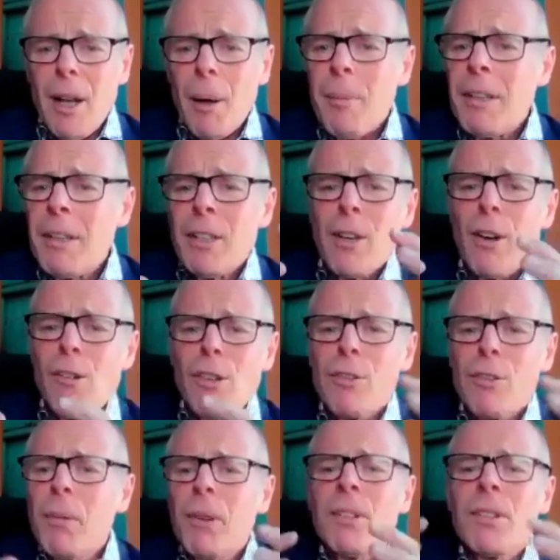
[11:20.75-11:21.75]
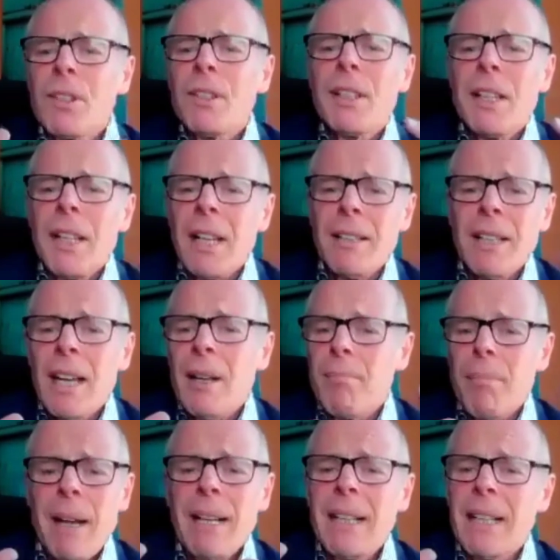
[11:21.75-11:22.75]
I mean, the correspondent
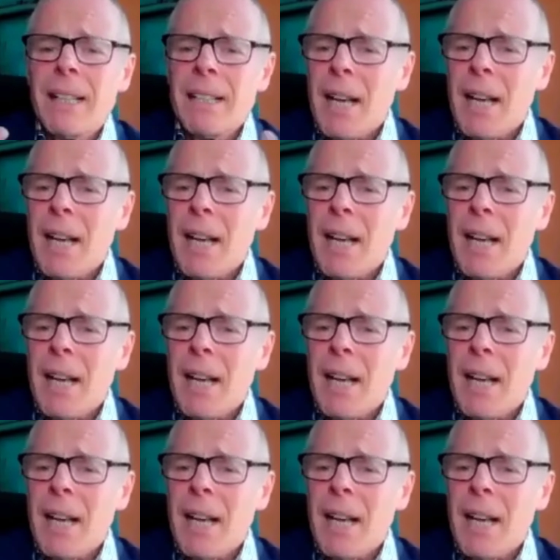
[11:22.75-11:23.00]
net banking